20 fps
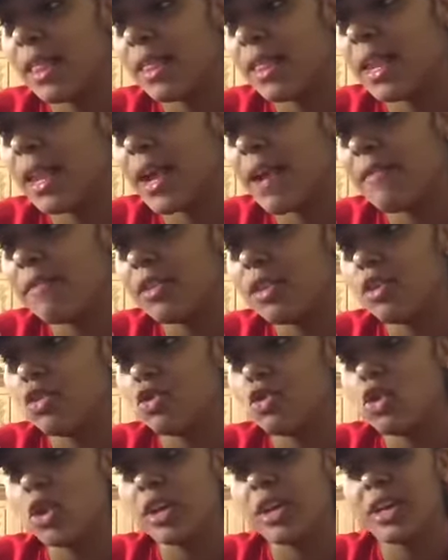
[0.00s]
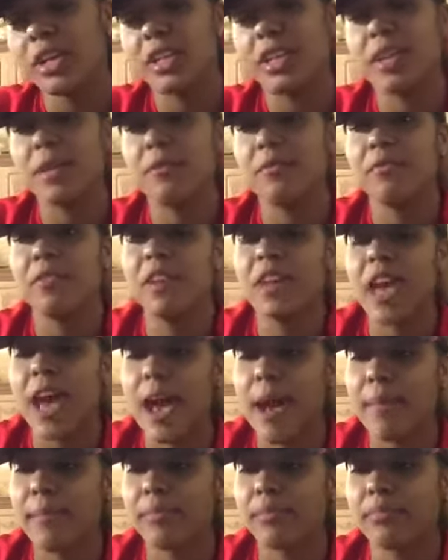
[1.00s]
Then I have the New York DMV
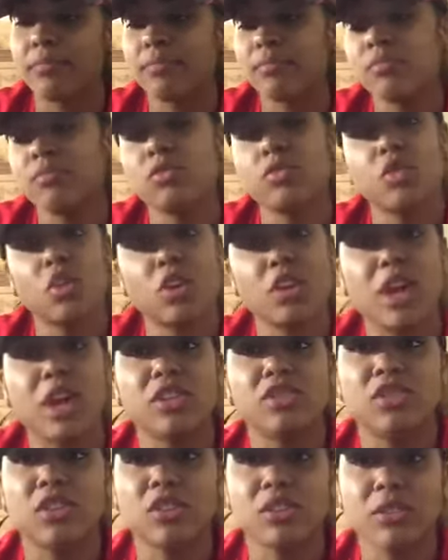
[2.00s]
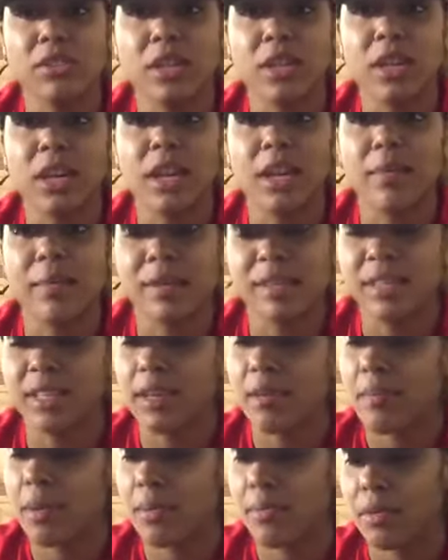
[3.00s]
app. You know, you gotta start studying. I'm about to
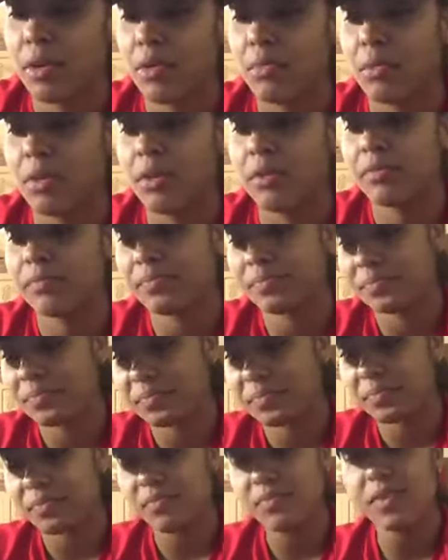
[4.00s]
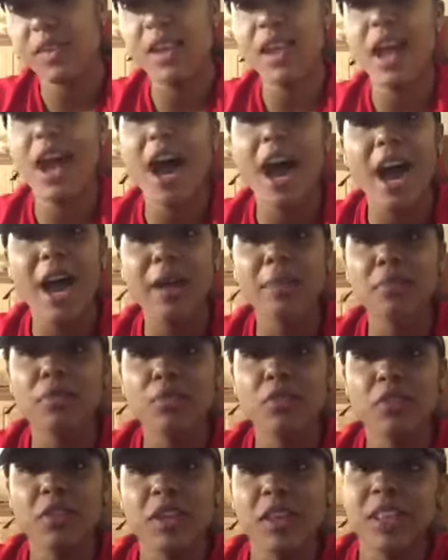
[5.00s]
get my permit.
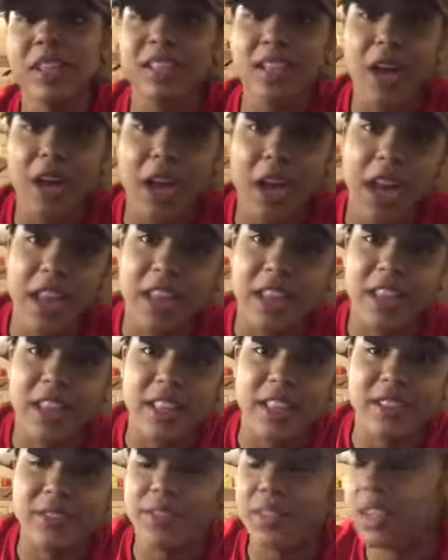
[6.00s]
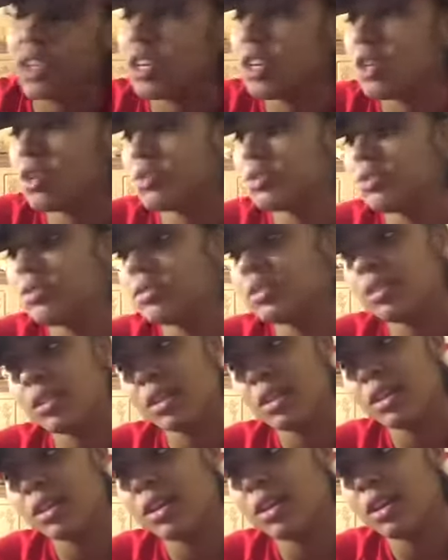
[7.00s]
iMovie, that's how I edit these videos.
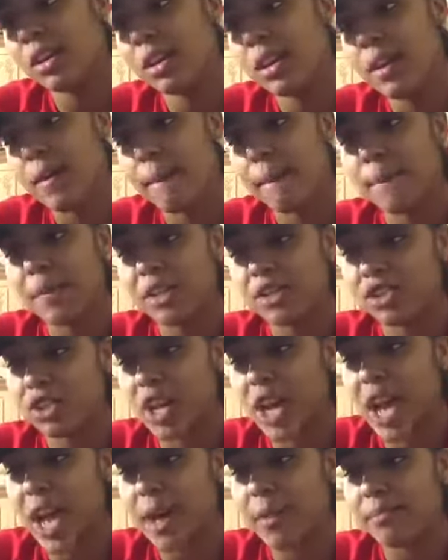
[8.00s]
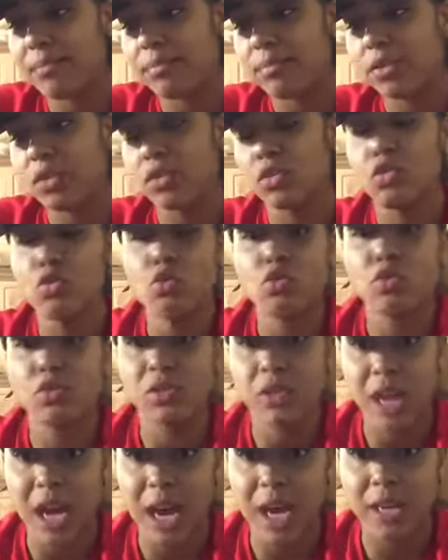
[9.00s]
Measure app, Google
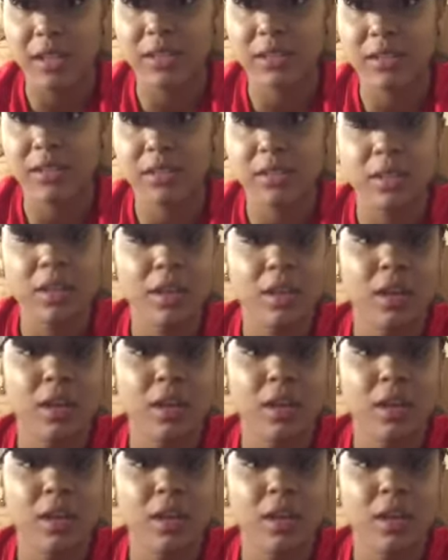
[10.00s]
Docs.